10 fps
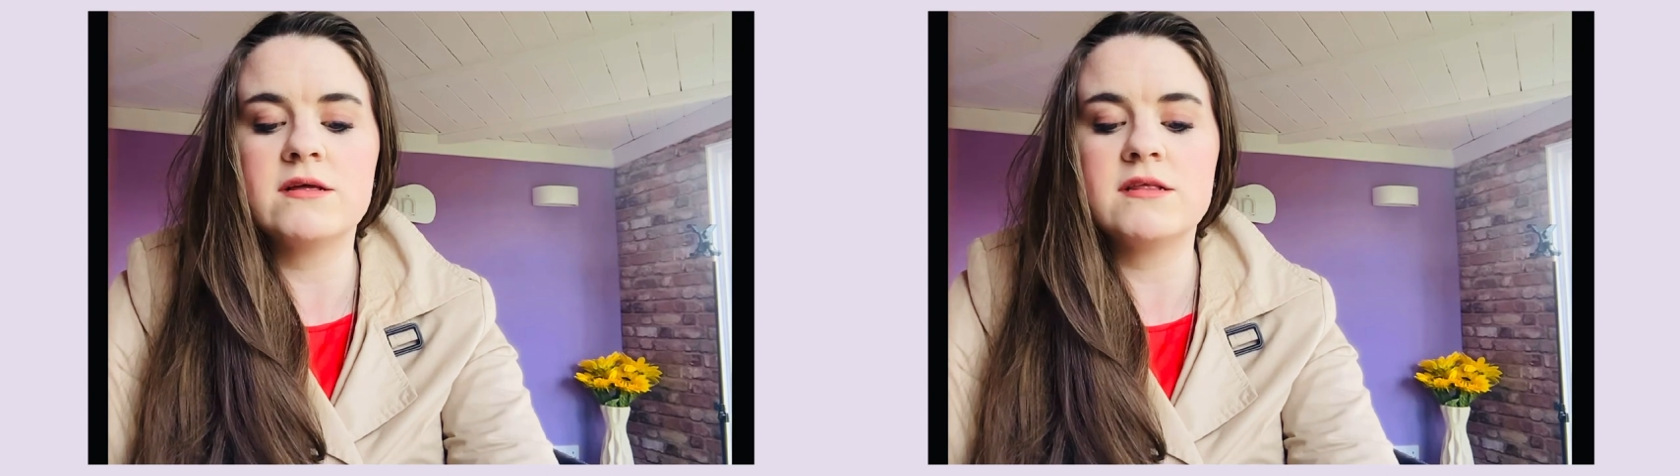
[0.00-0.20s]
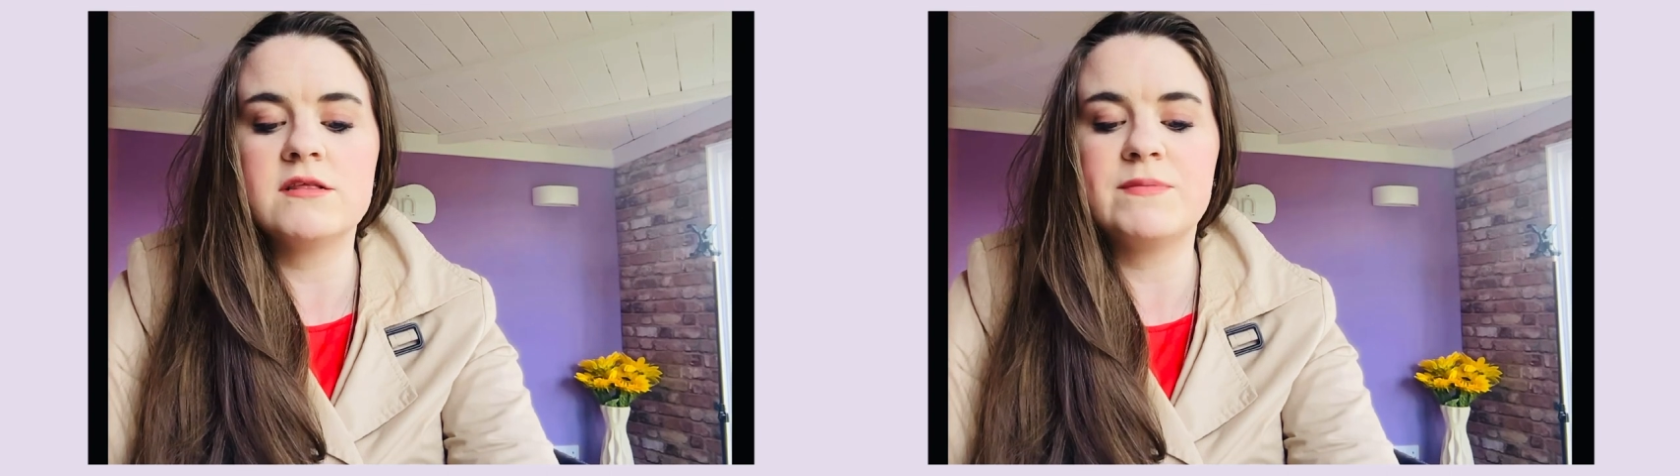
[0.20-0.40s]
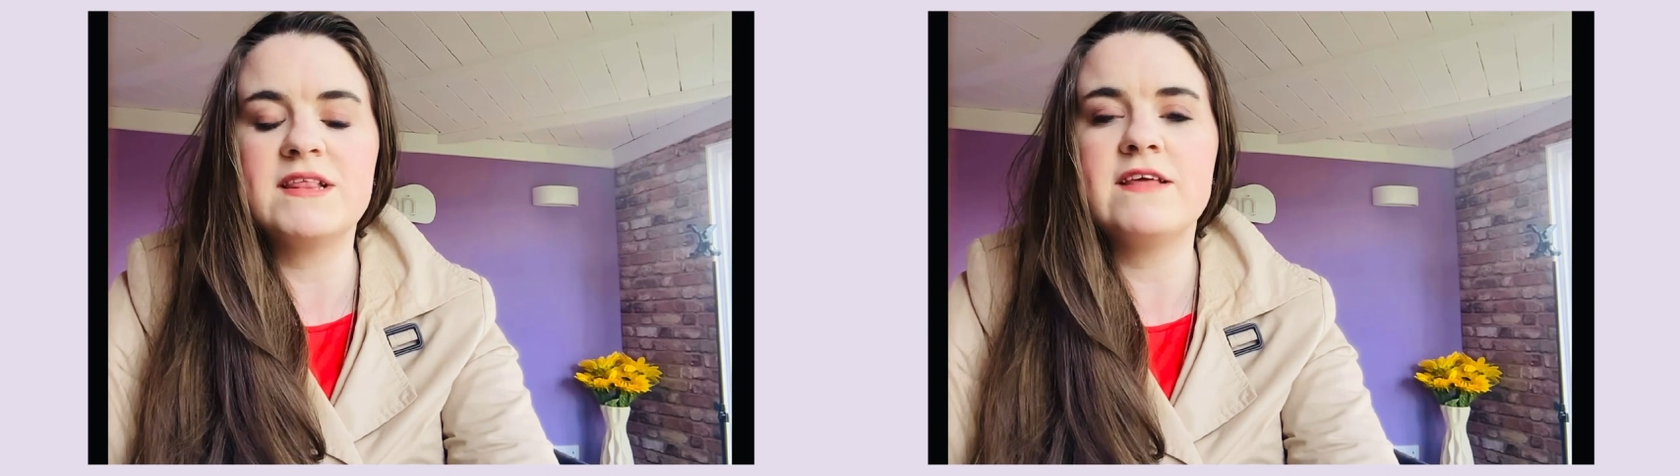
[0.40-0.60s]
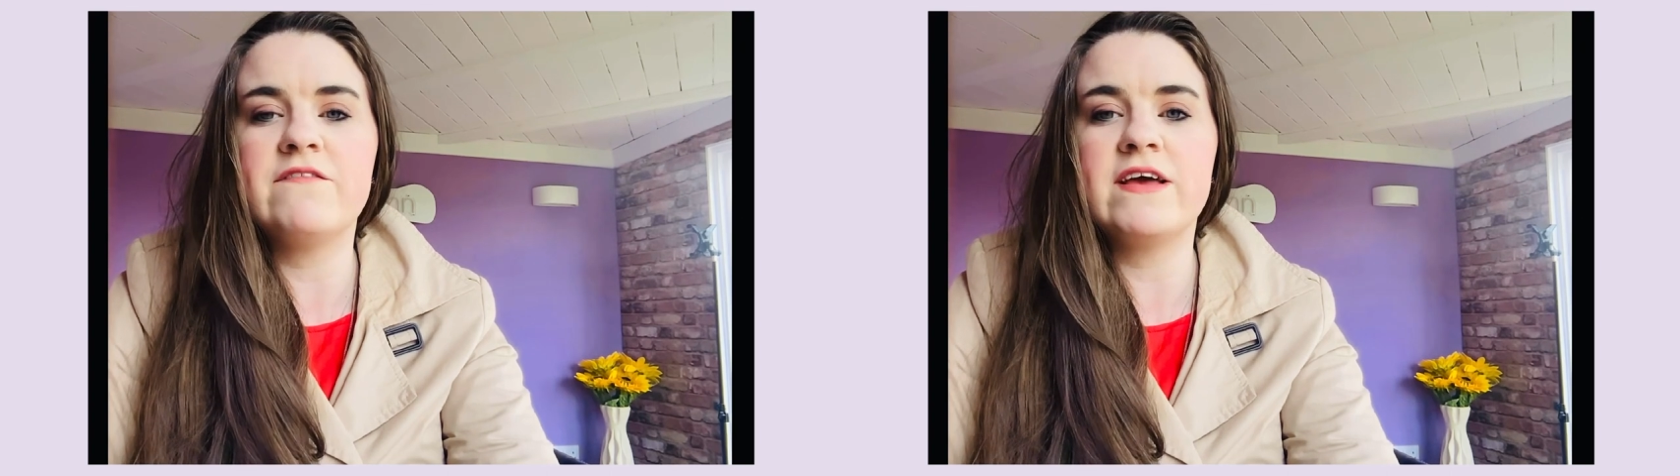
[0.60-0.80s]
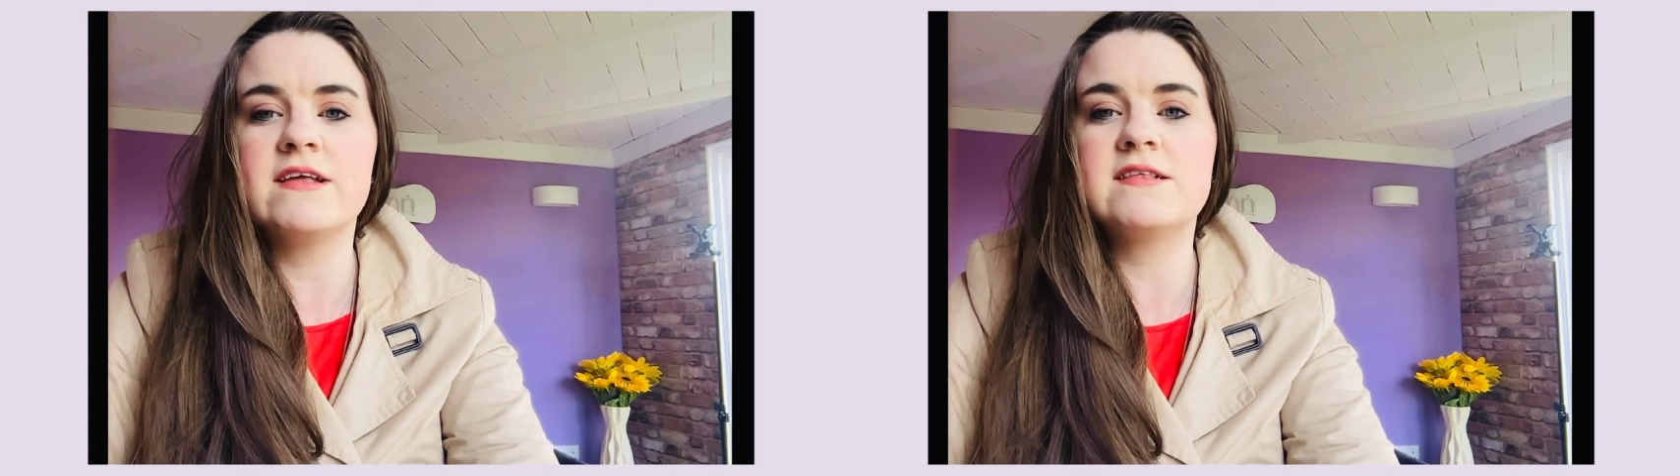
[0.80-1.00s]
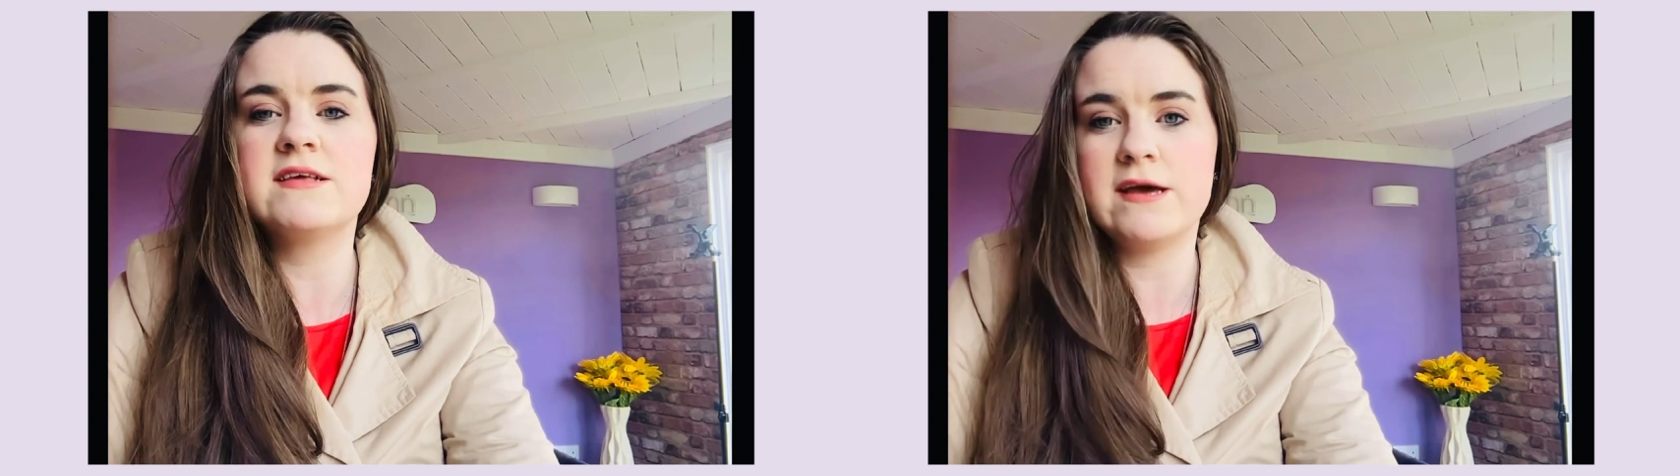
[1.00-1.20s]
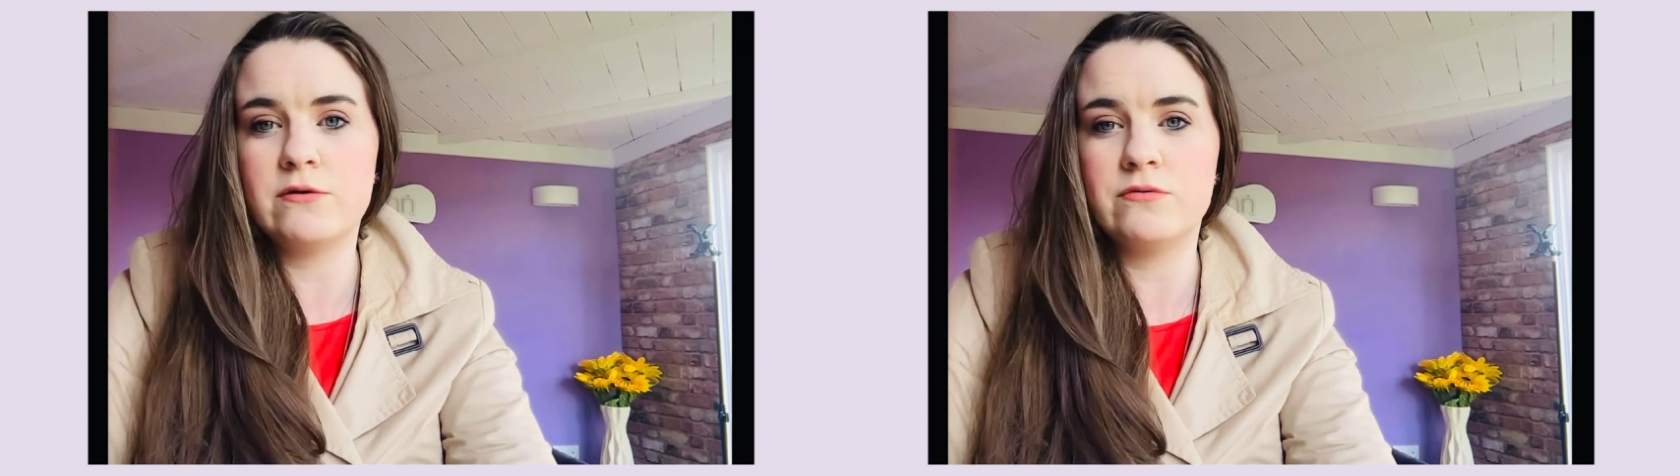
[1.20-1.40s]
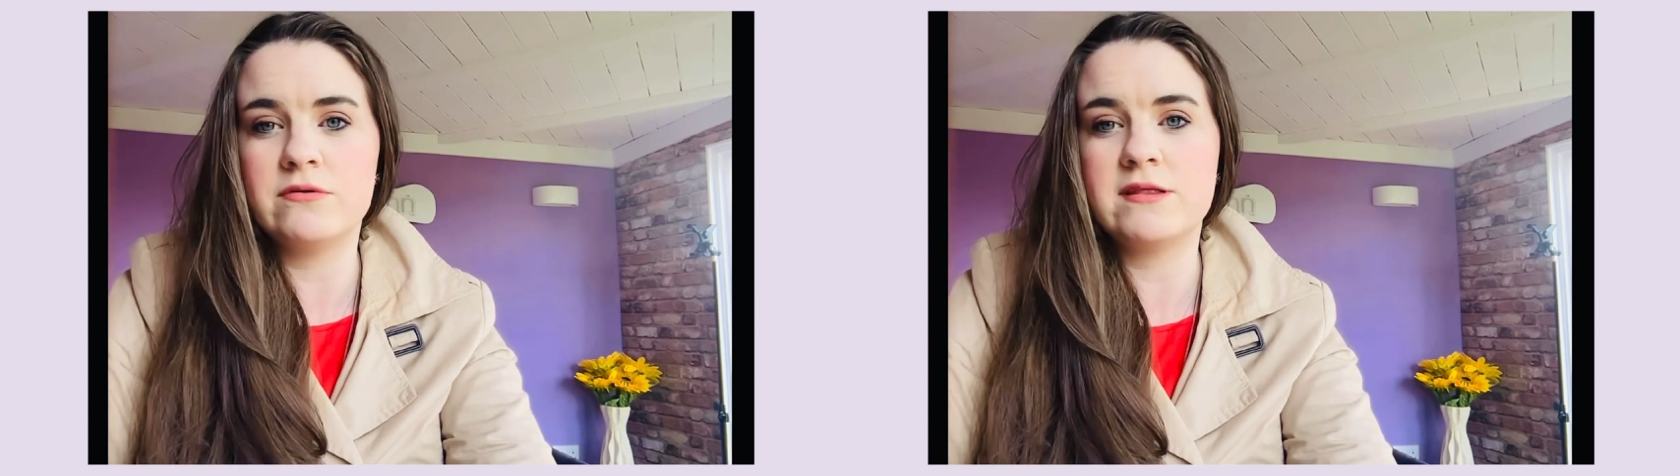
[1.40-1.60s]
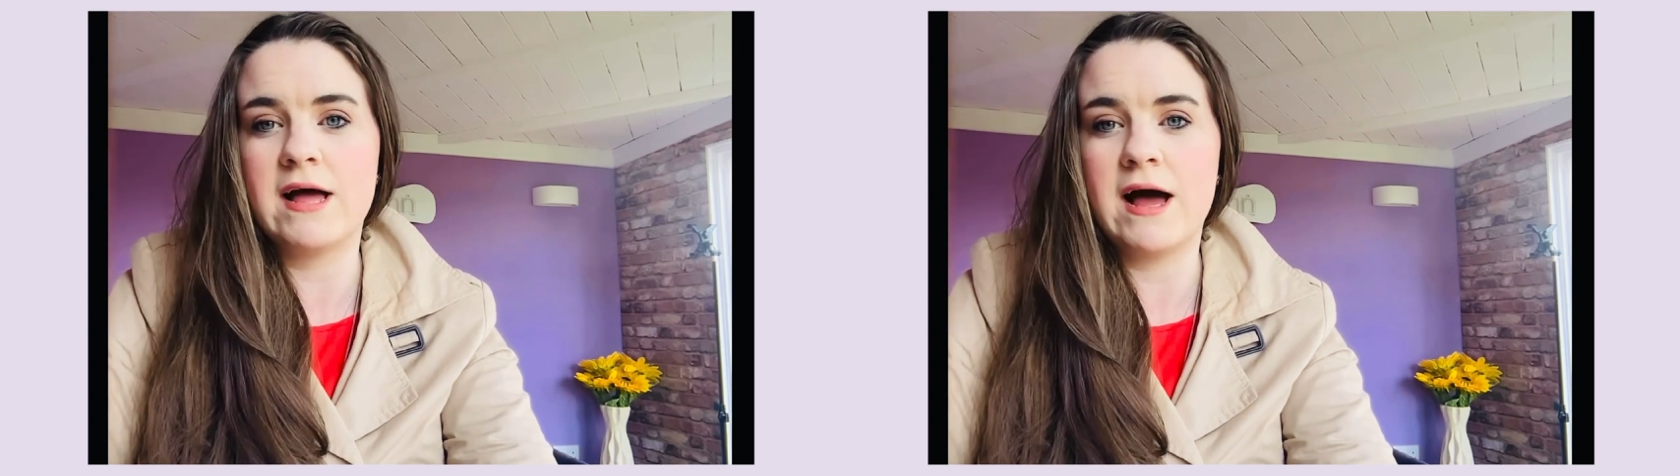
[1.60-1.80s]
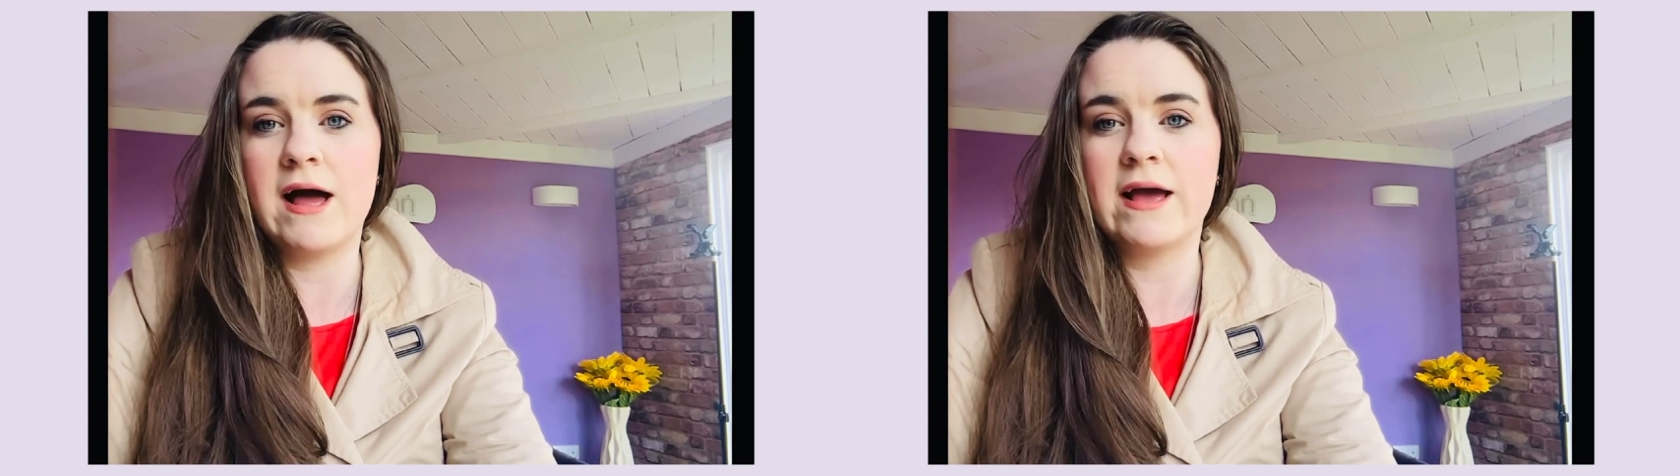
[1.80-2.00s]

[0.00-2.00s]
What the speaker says: specific skills that